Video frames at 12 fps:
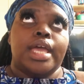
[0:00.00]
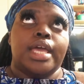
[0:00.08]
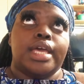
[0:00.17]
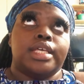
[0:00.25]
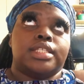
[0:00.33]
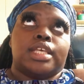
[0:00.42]

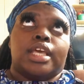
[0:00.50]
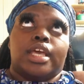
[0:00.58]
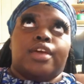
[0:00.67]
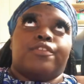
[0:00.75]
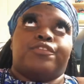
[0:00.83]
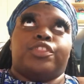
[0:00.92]
is
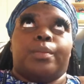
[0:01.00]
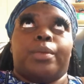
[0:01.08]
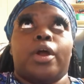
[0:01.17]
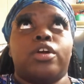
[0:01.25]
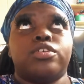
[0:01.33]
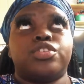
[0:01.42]
if the
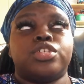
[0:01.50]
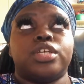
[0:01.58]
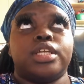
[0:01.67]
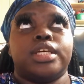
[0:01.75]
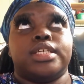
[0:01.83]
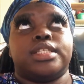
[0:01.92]

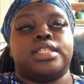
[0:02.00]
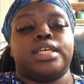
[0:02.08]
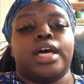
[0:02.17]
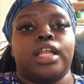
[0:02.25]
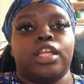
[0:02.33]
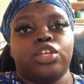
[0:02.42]
person is
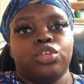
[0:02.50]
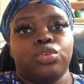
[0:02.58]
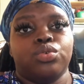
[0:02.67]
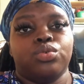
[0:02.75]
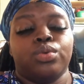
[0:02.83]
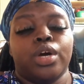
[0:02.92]
telling
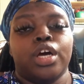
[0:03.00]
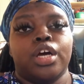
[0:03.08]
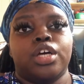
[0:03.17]
you